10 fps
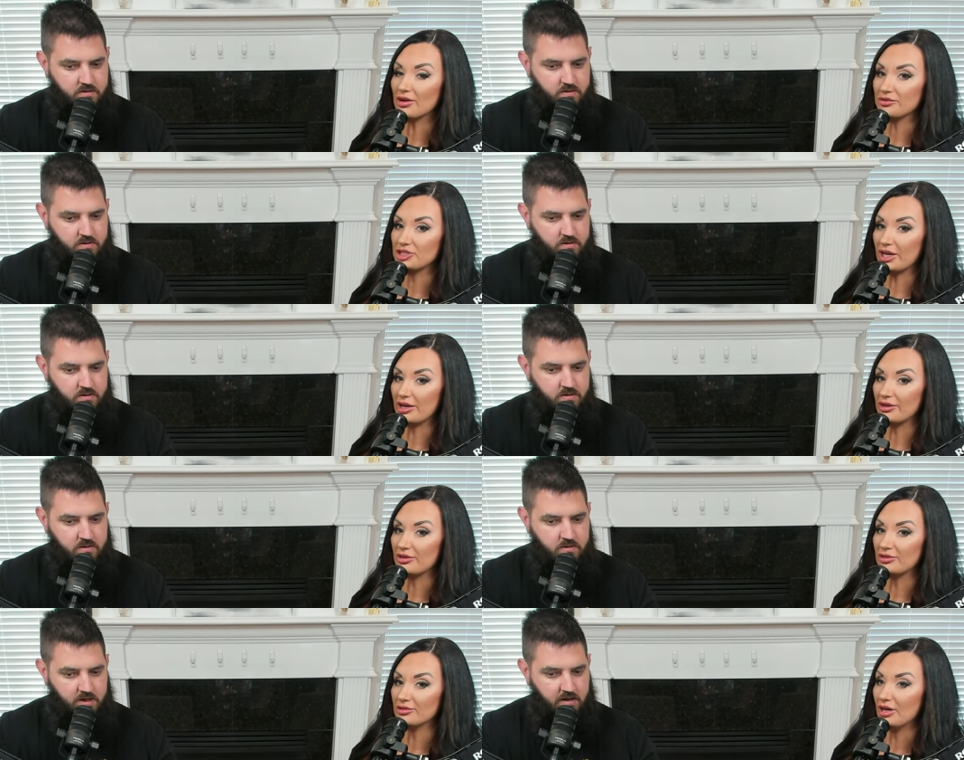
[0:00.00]

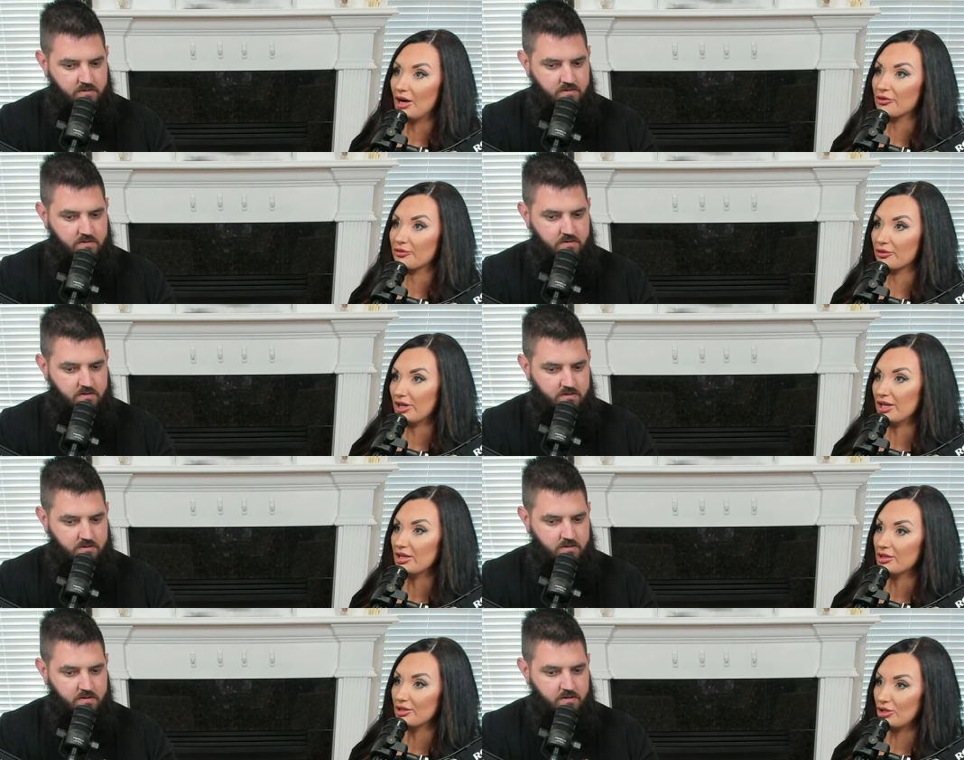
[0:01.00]
Speaker 1: jail, yeah. a free
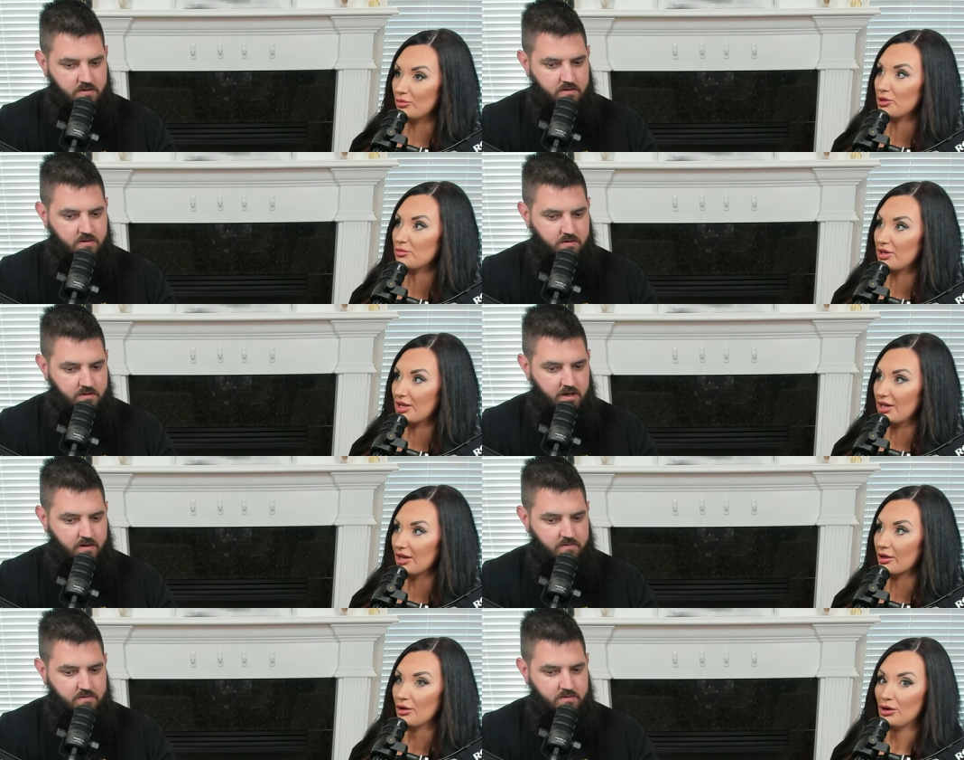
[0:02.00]
human being,
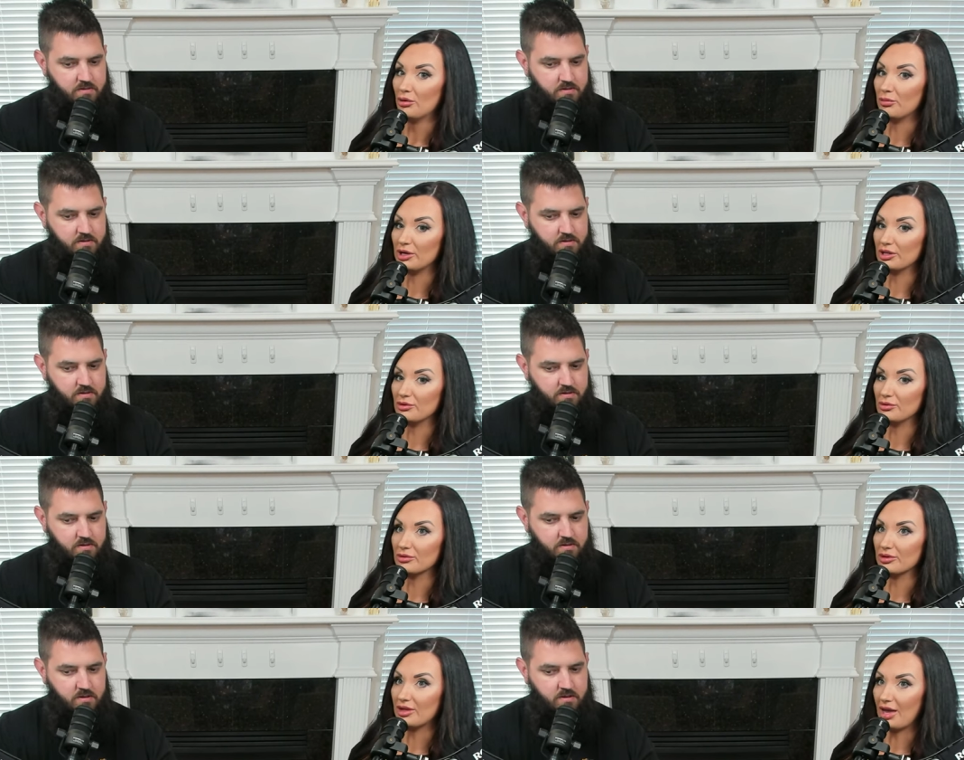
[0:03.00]
yeah. but you
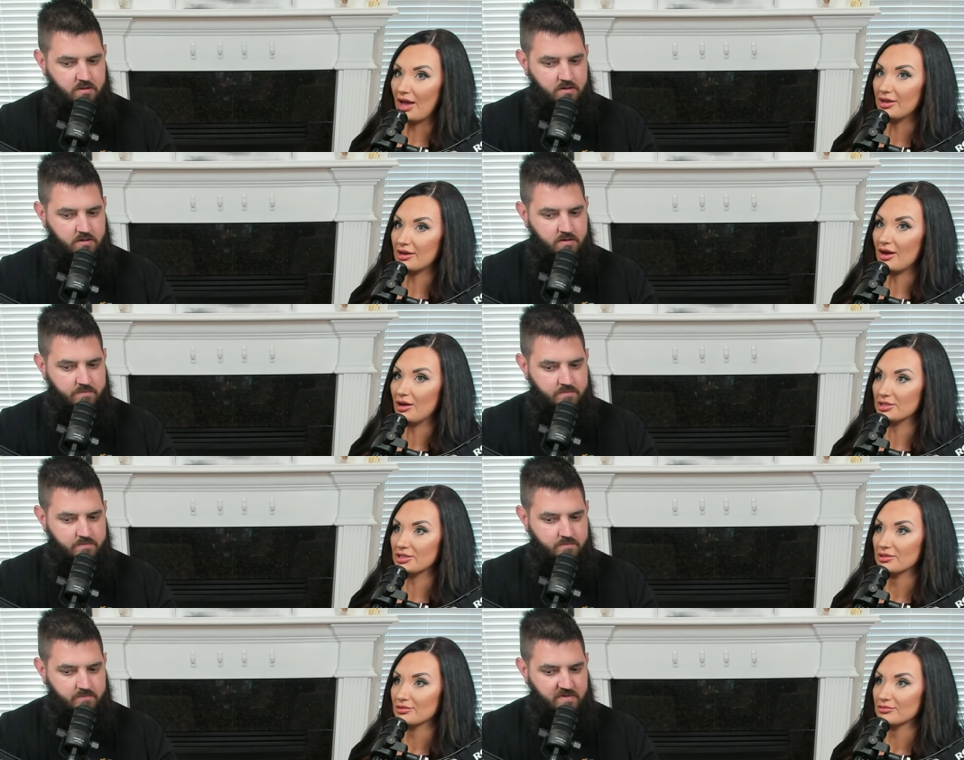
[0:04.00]
cannot
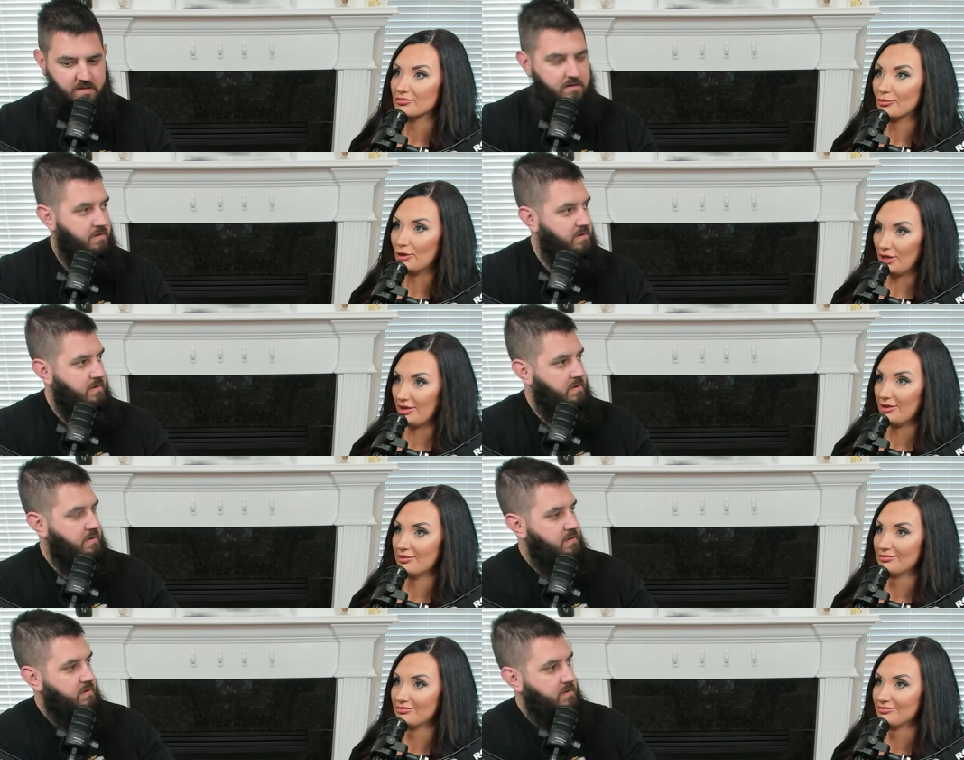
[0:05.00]
work.
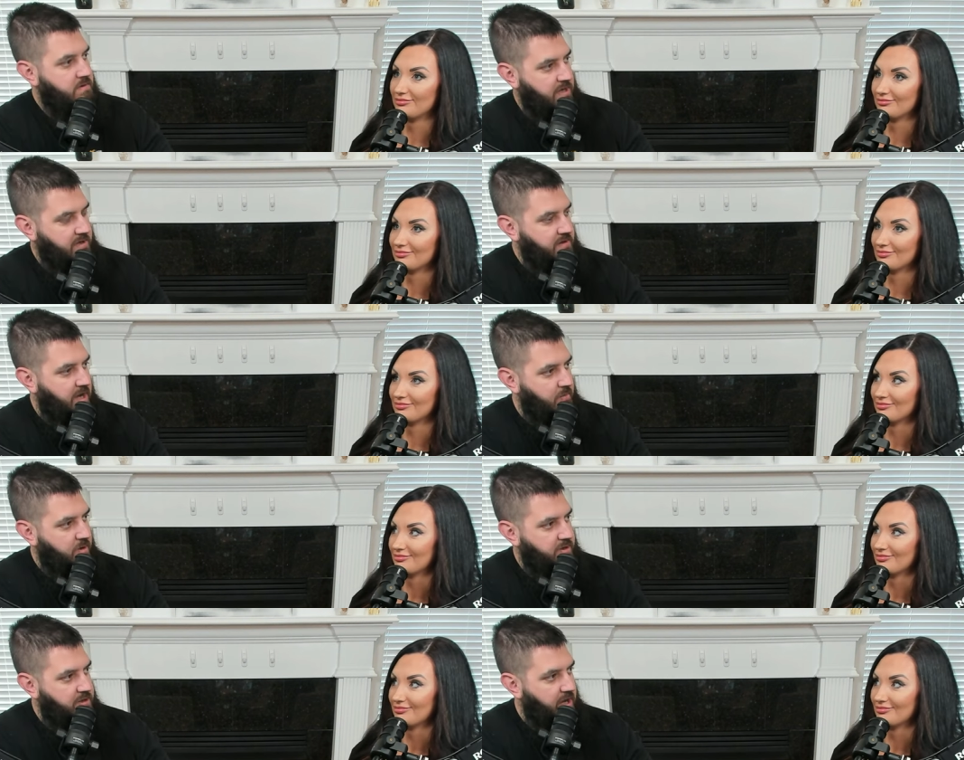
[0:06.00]
Speaker 2: Yeah, you can't
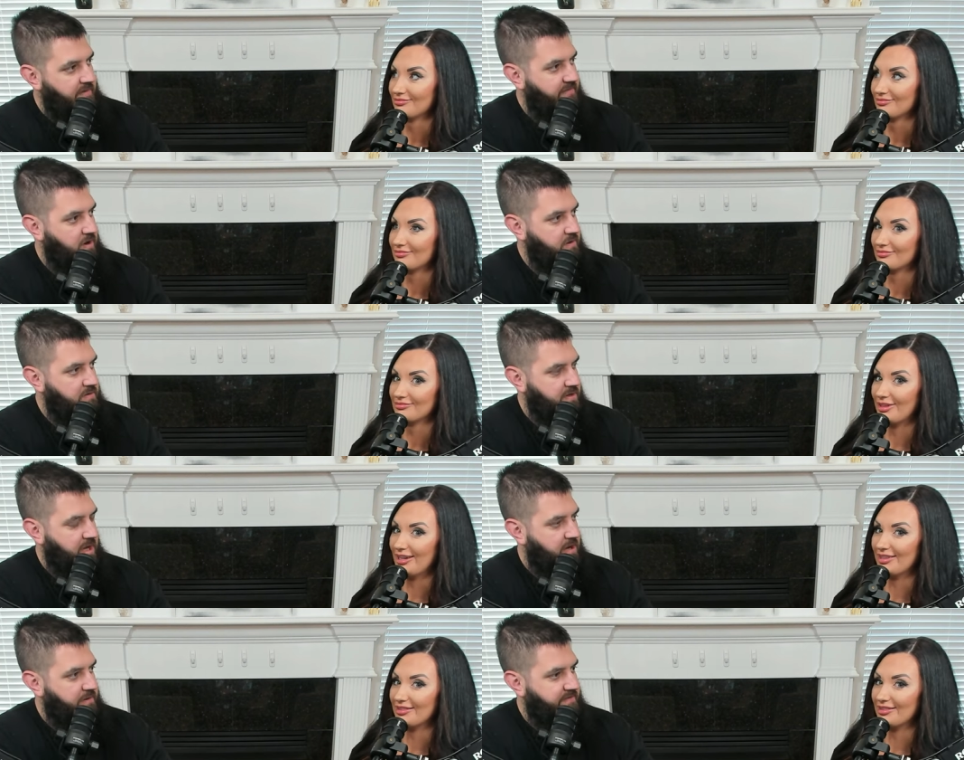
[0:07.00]
work, you can't vote, you right.
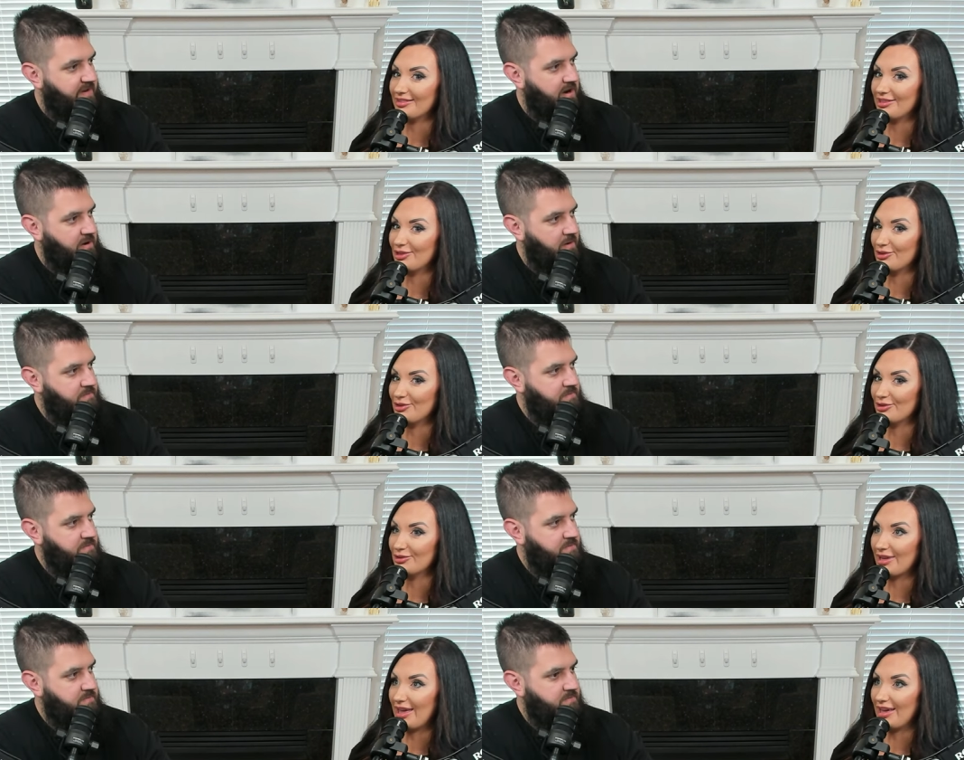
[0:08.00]
can't own a firearm. You
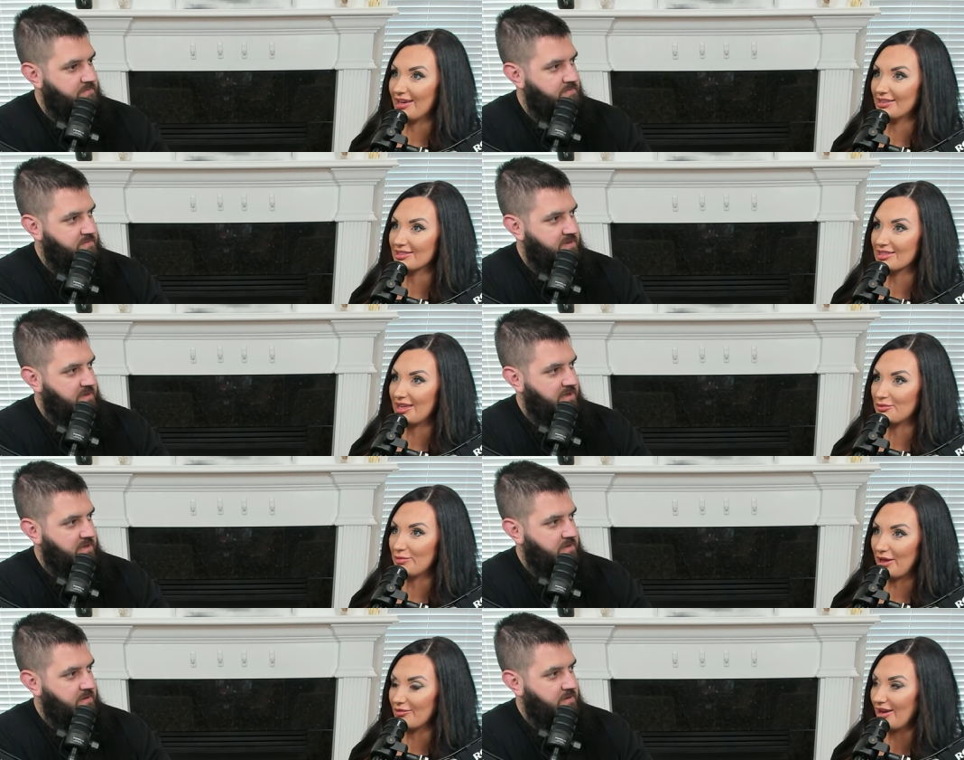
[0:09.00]
Speaker 1: can't then
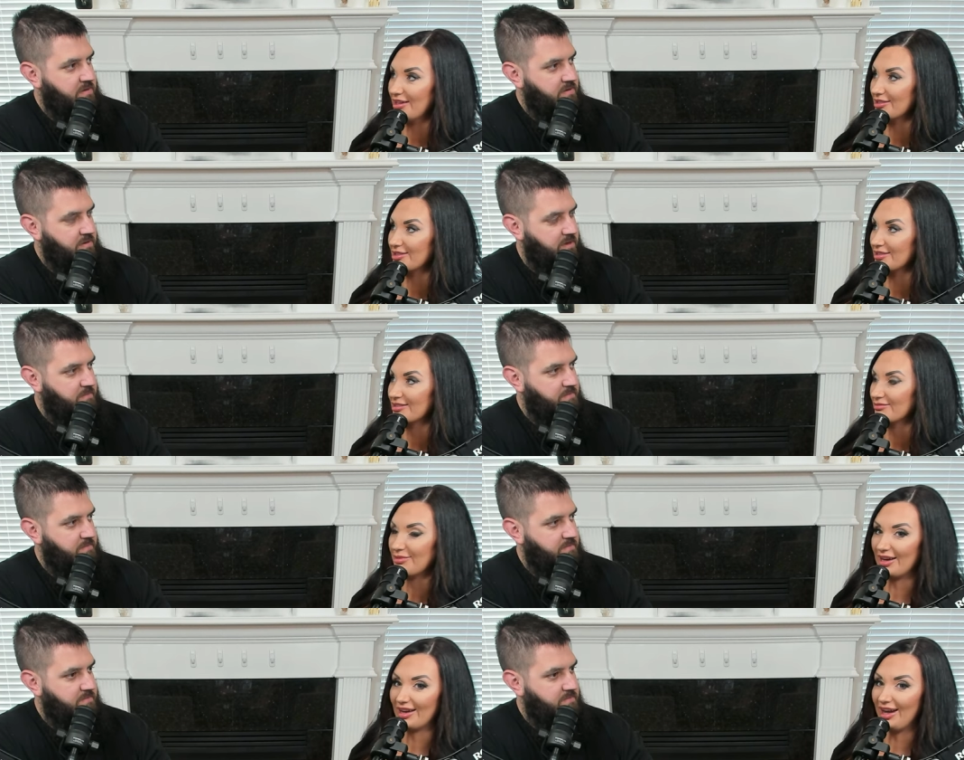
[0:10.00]
pay rent, yep.
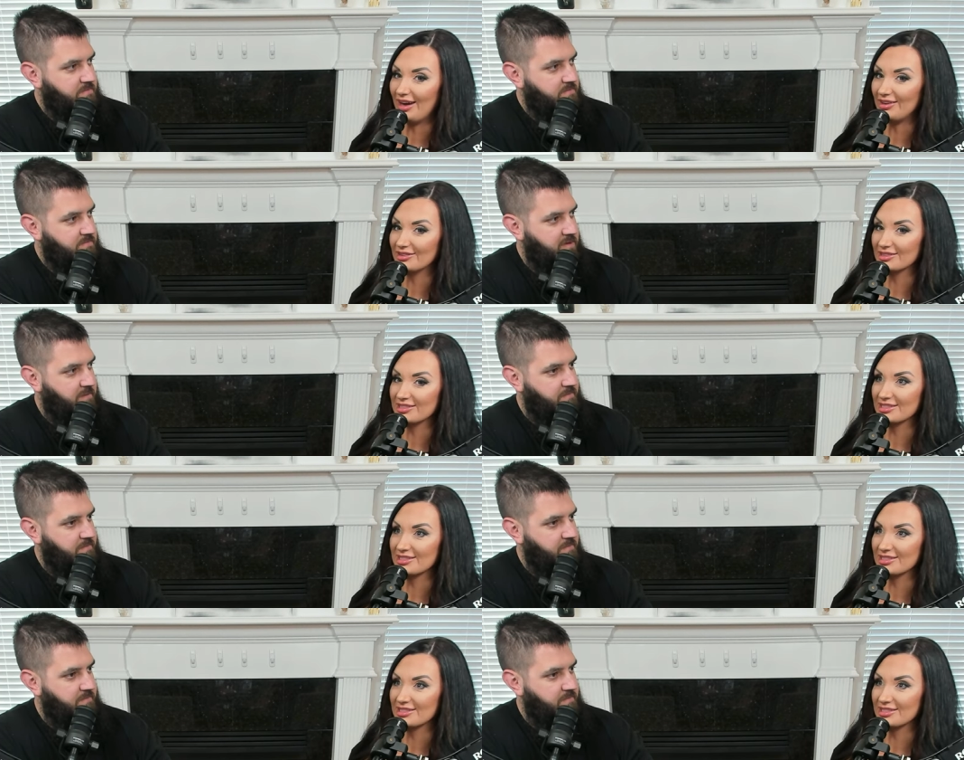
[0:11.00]
buy a house, yep.